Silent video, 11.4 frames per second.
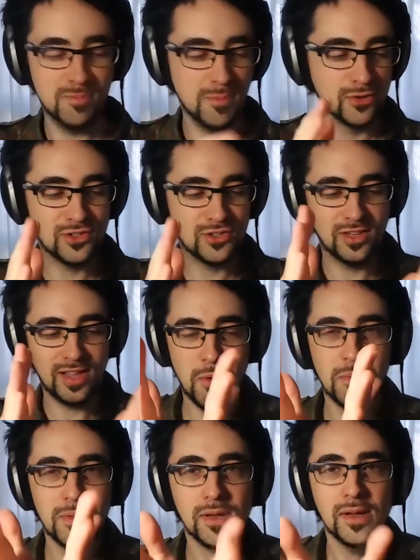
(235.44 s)
most of that
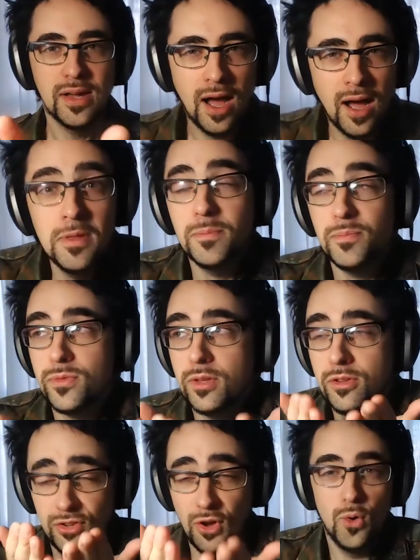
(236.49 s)
out.
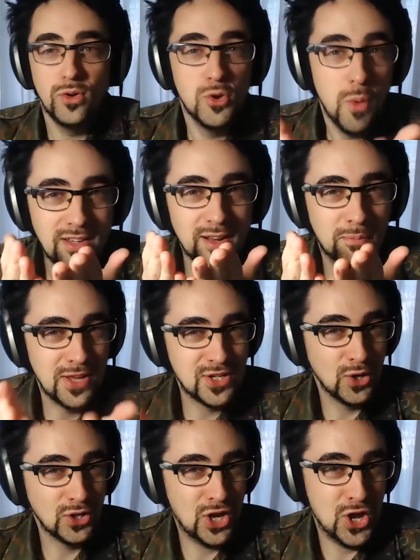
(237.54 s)
So you went to a place
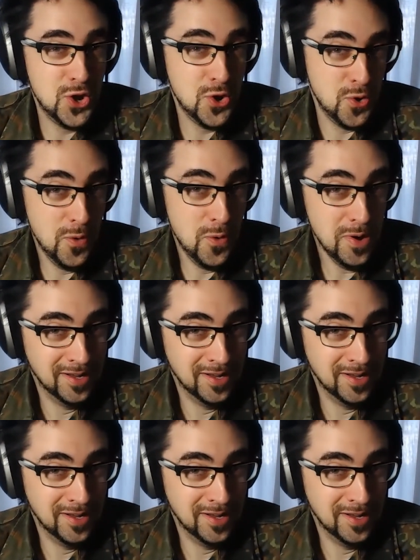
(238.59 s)
called Q.